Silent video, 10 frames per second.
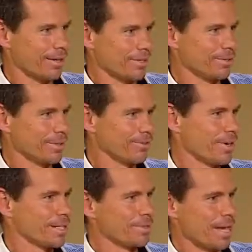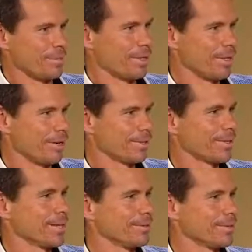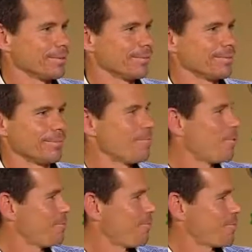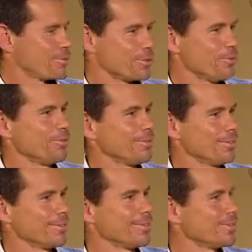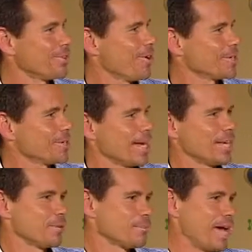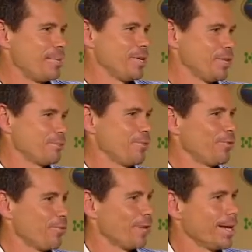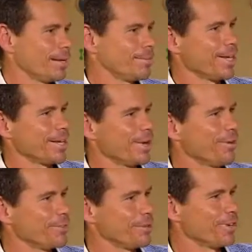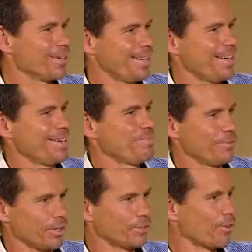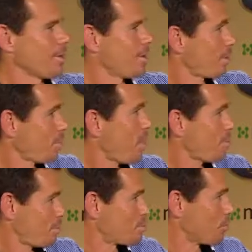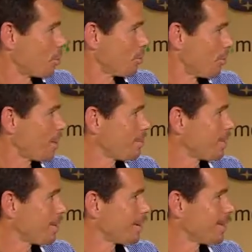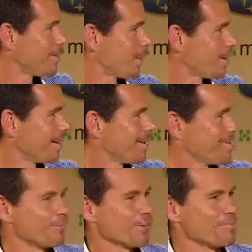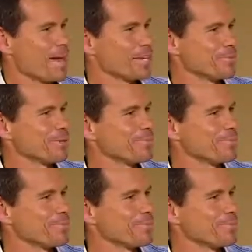to the Tour de France to maybe, get on the Mont Ventoux for tonight's stage, but maybe just before they go on a bit of a climb. It's brutal, right? I mean, I don't know if I can manage, but